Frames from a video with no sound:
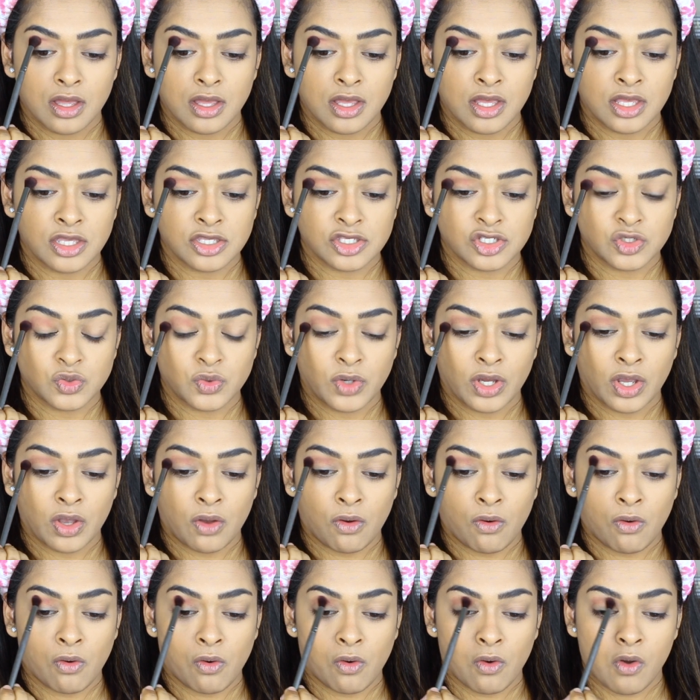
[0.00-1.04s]
is doing
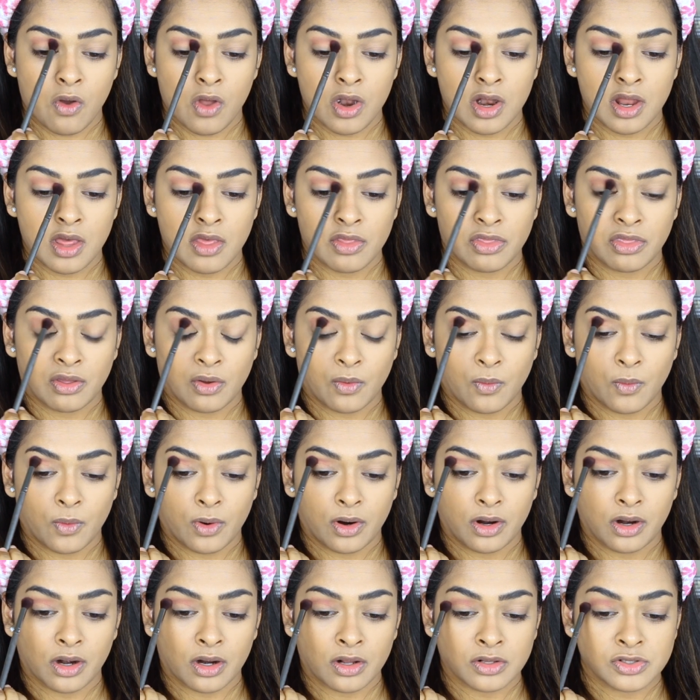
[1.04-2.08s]
all the
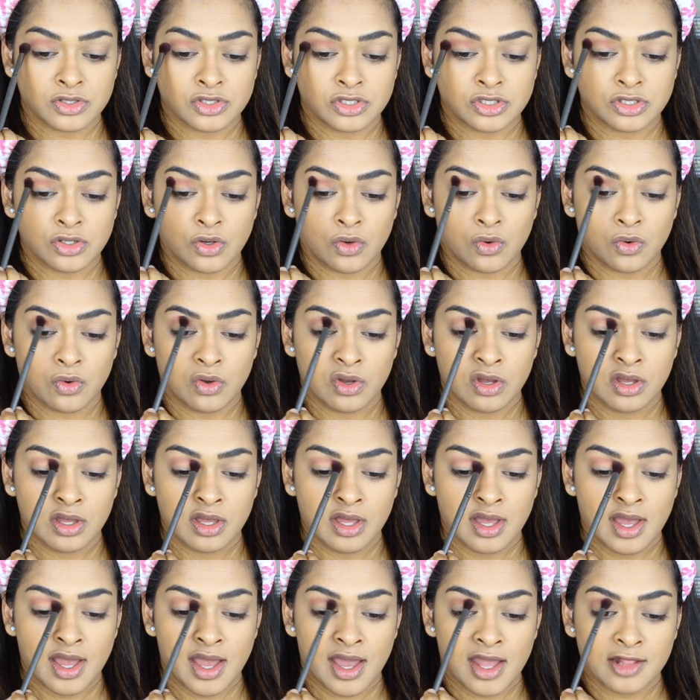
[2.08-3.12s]
work. So
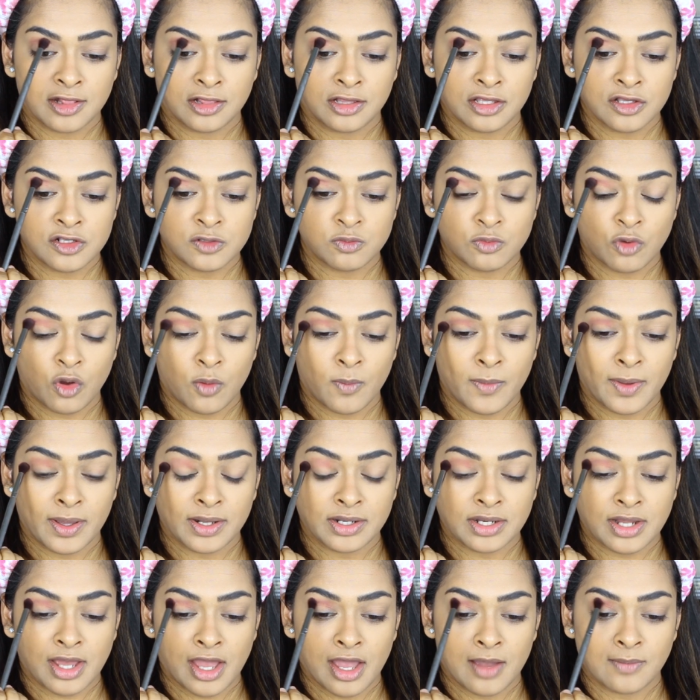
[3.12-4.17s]
at this
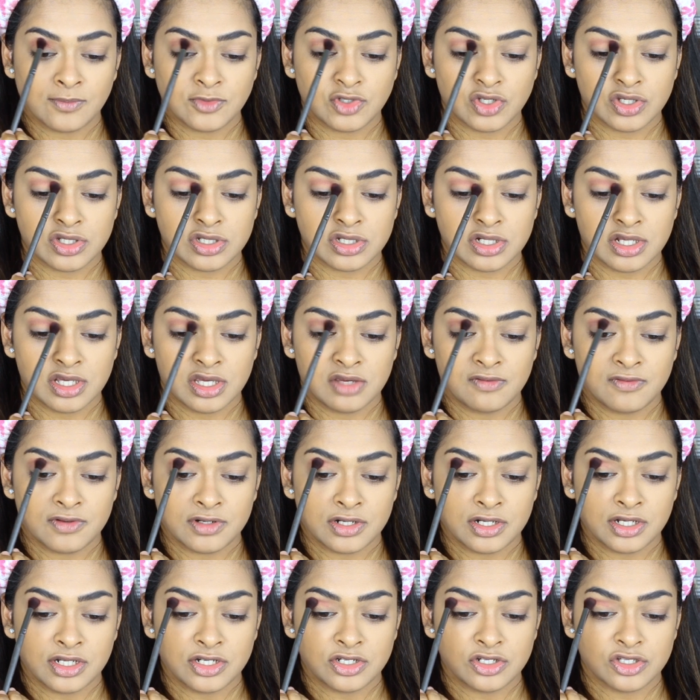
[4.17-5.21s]
moment, I'm just
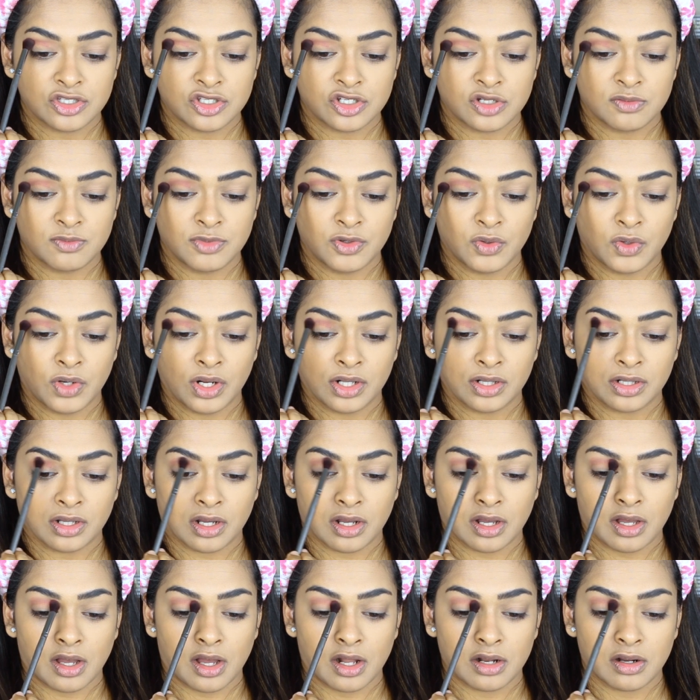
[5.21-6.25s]
evenly distributing the
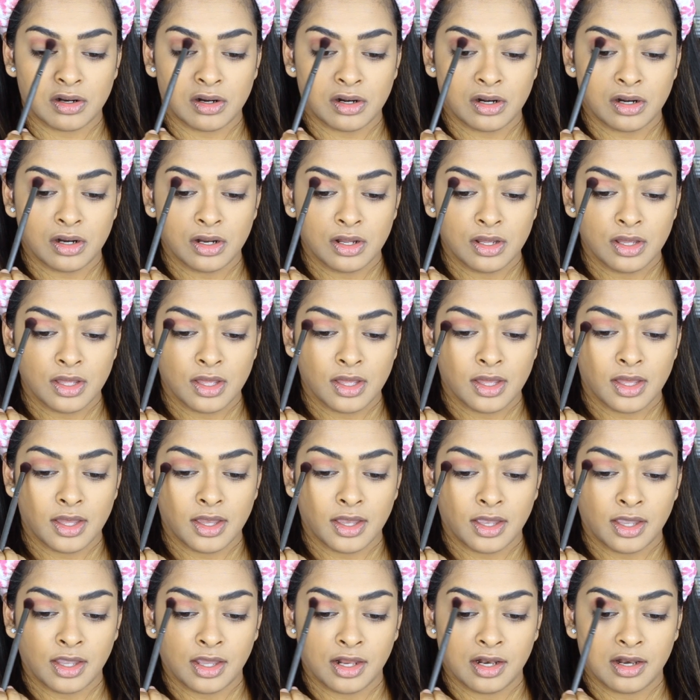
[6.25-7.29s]
color
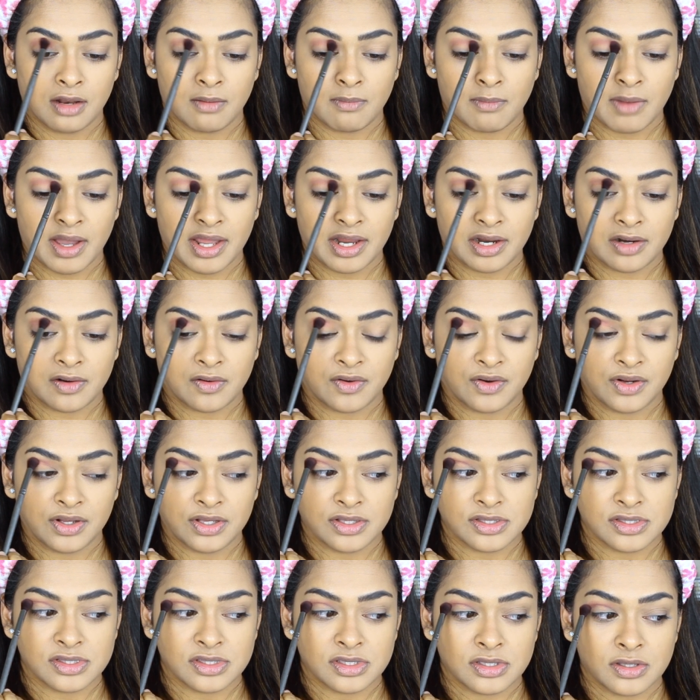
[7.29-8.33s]
in my
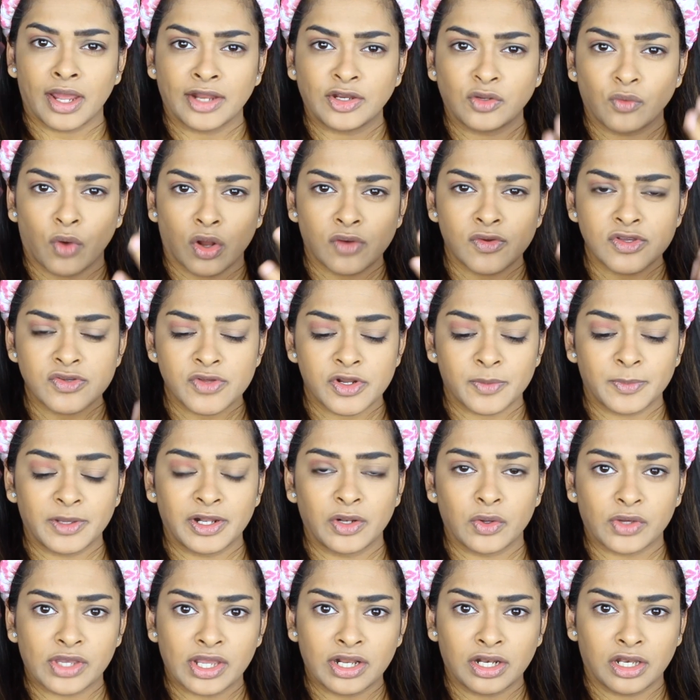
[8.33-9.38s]
crease. And you always want to be
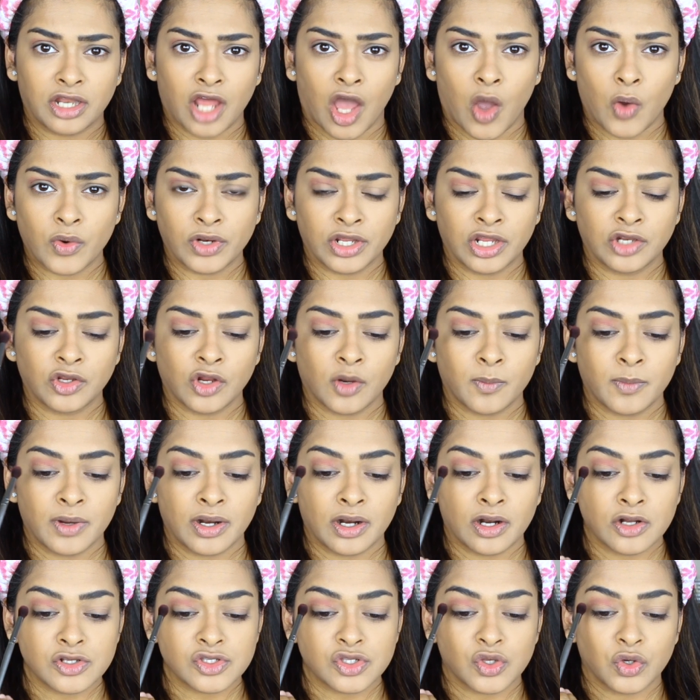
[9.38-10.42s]
looking down in your
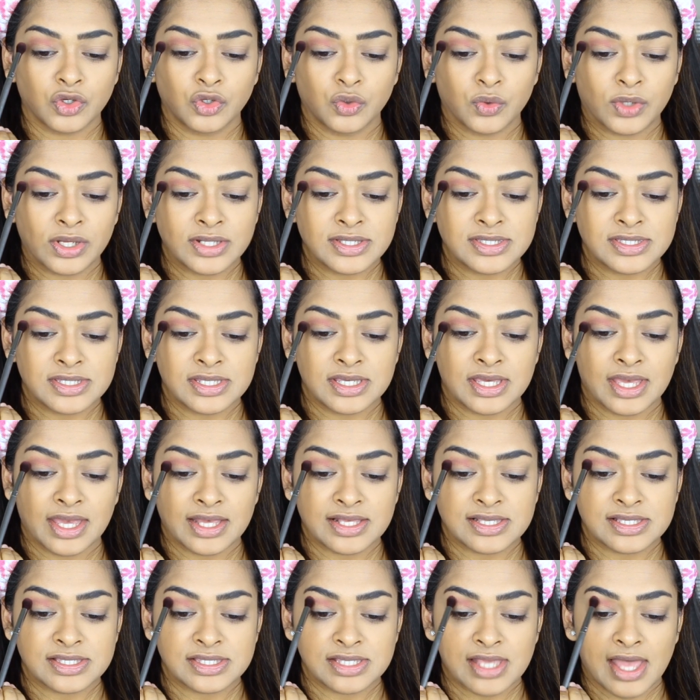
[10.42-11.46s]
mirror so you can see
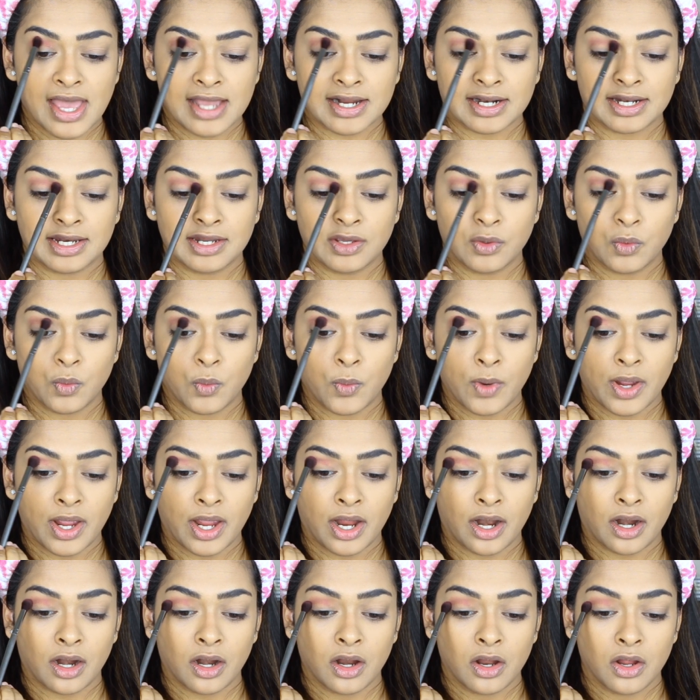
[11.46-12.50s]
exactly
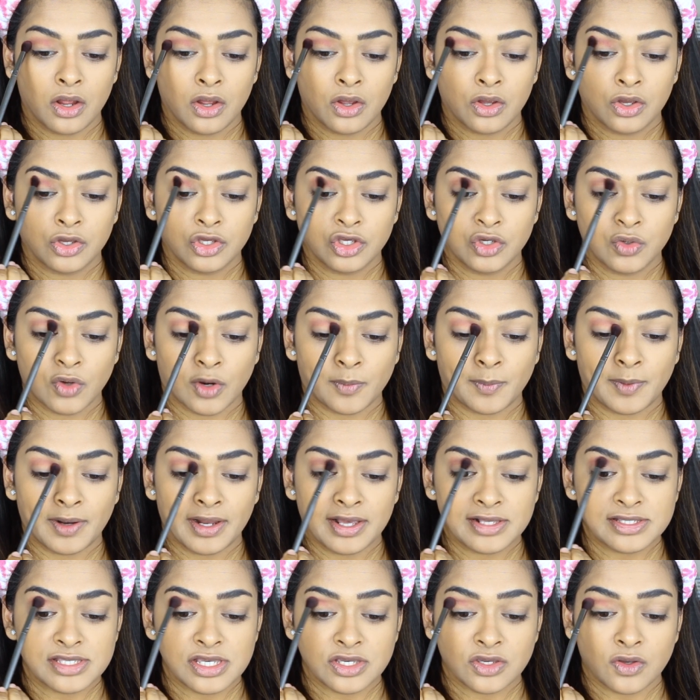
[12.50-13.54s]
where you are
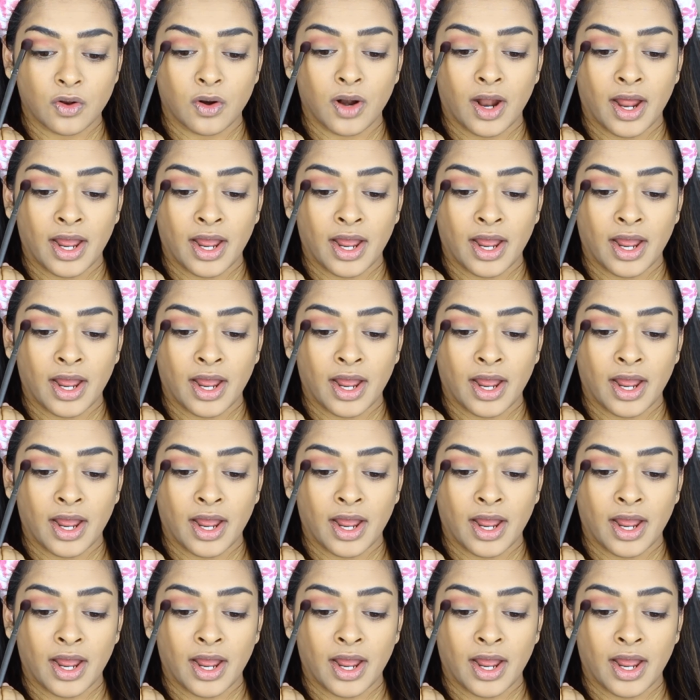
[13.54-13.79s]
placing your